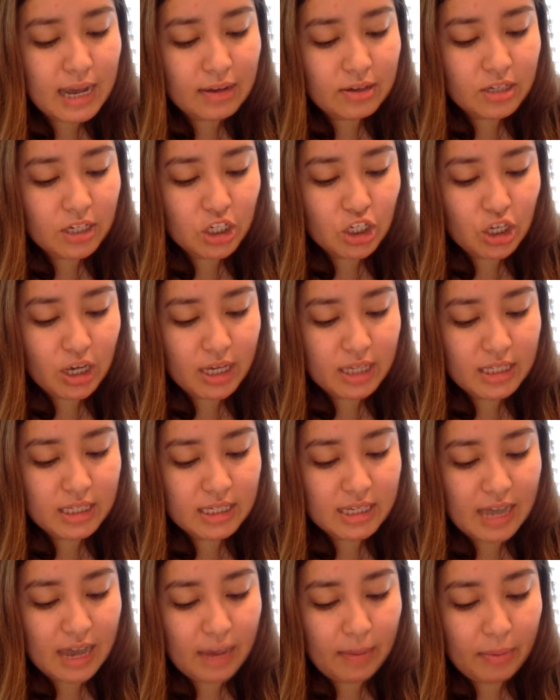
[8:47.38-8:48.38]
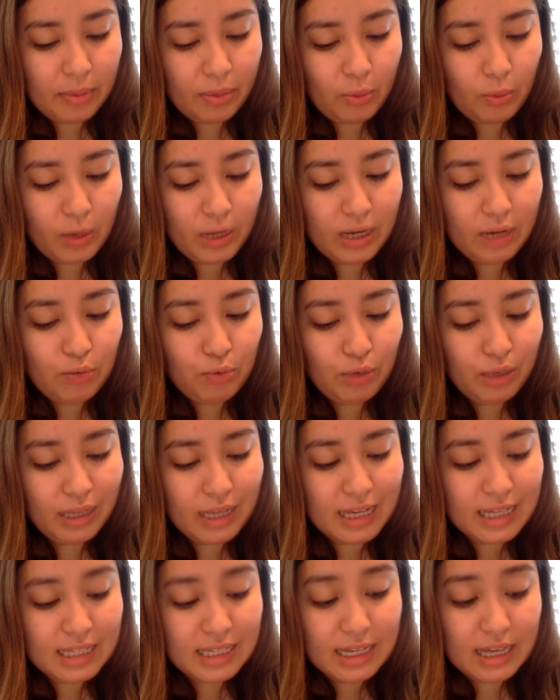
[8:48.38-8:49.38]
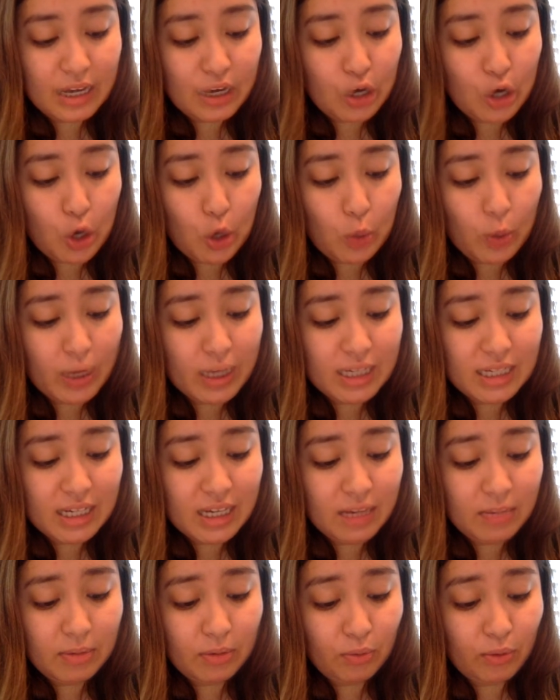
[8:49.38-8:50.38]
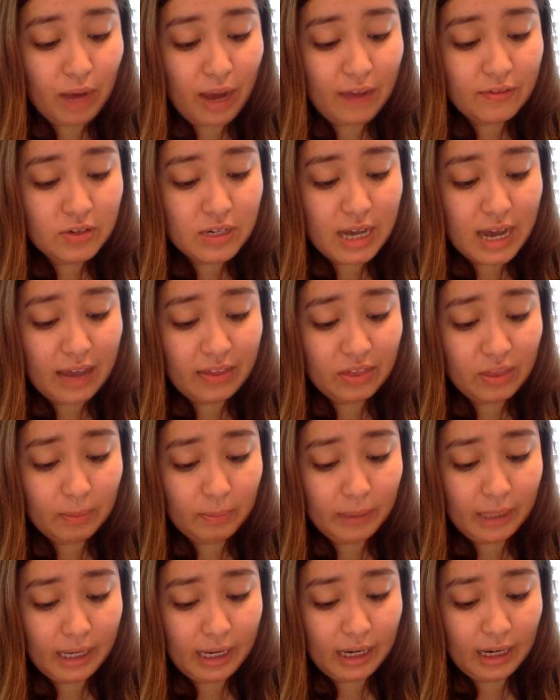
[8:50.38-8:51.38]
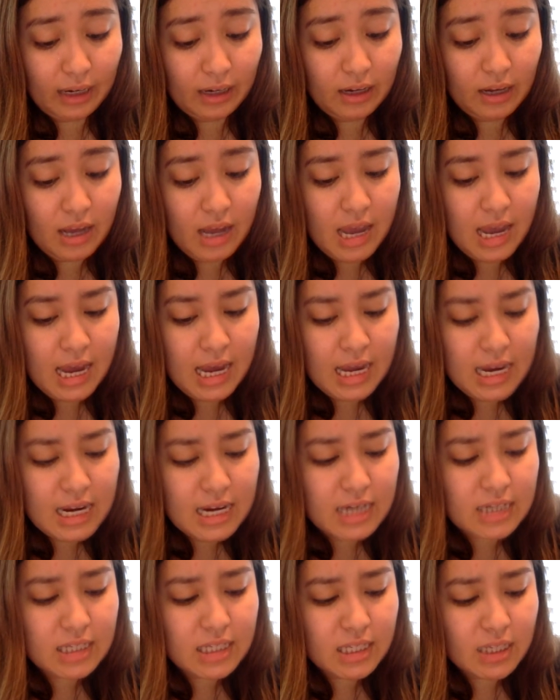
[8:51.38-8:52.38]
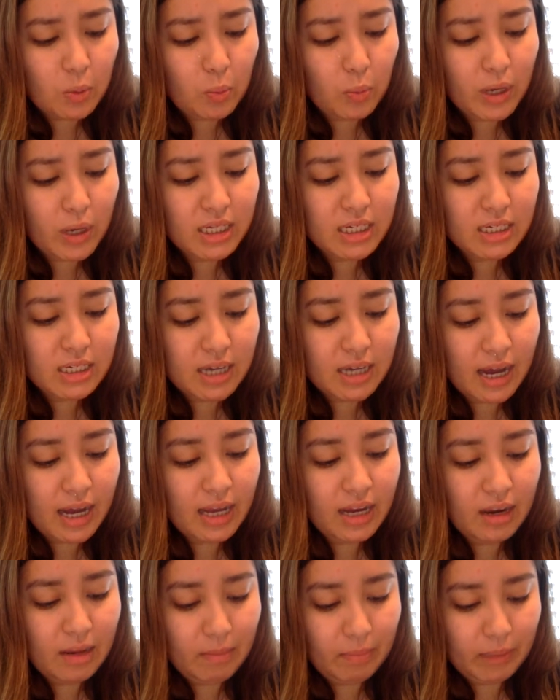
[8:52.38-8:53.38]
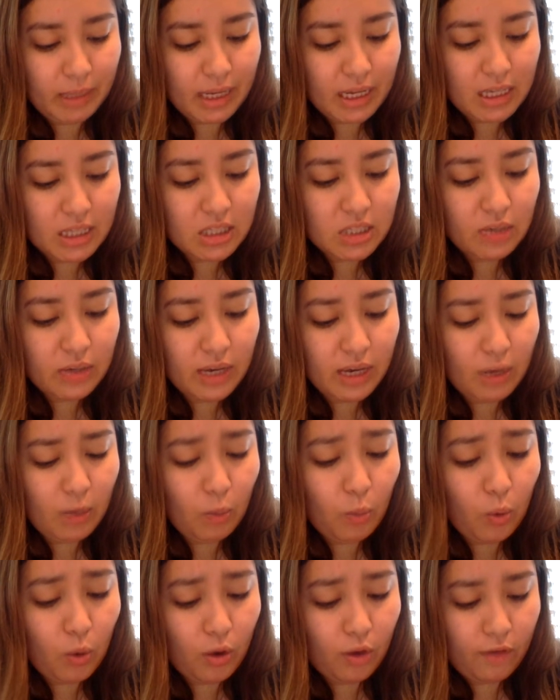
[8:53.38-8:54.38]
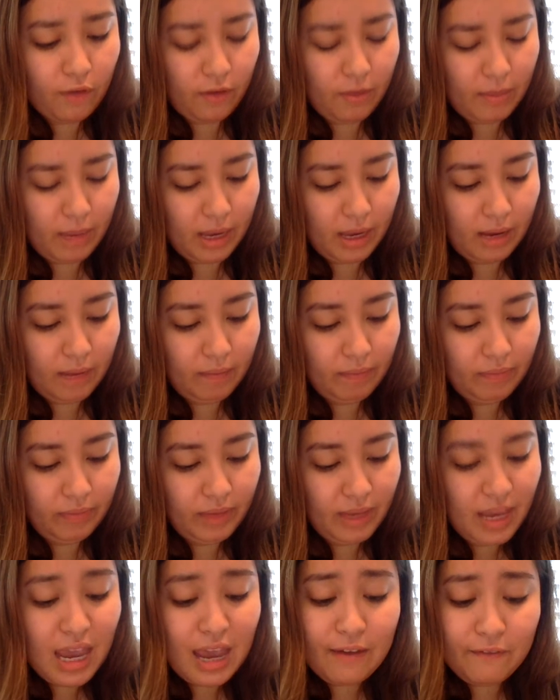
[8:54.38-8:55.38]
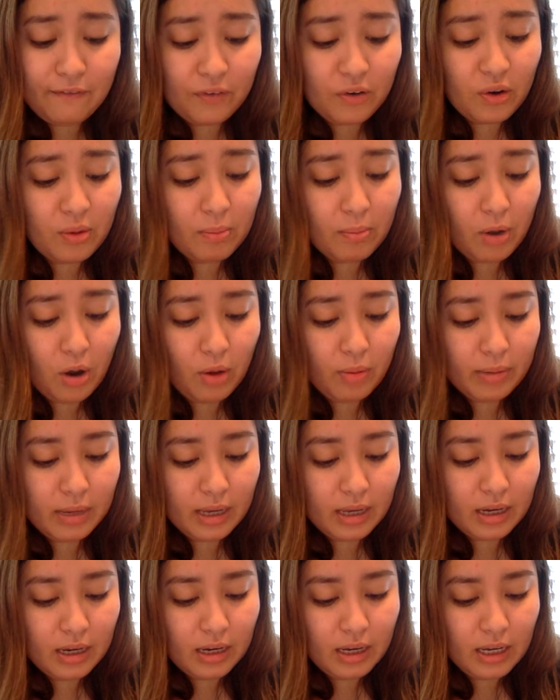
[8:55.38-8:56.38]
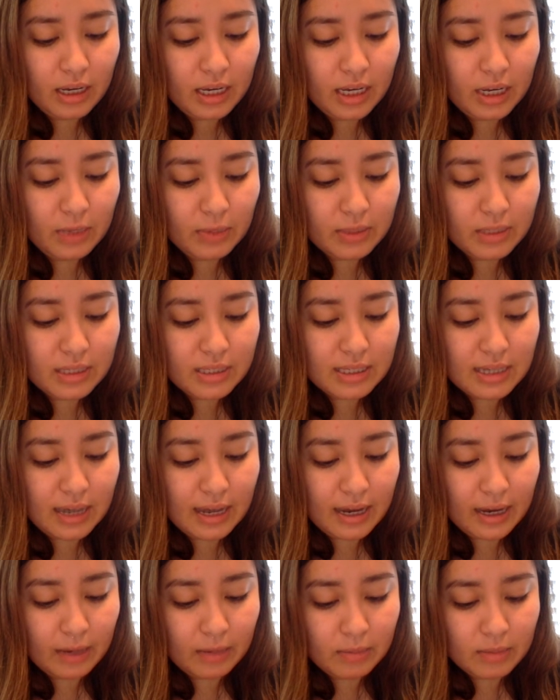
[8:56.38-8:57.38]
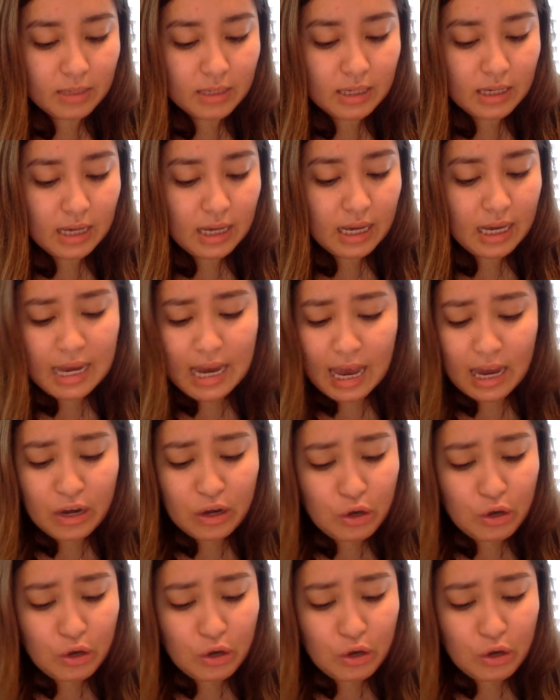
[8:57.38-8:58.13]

He was out to chest depth when he realized he had no way to keep the raft at the plane. He needed some way to tie it in place so he could work from it, and for a moment he was stymied.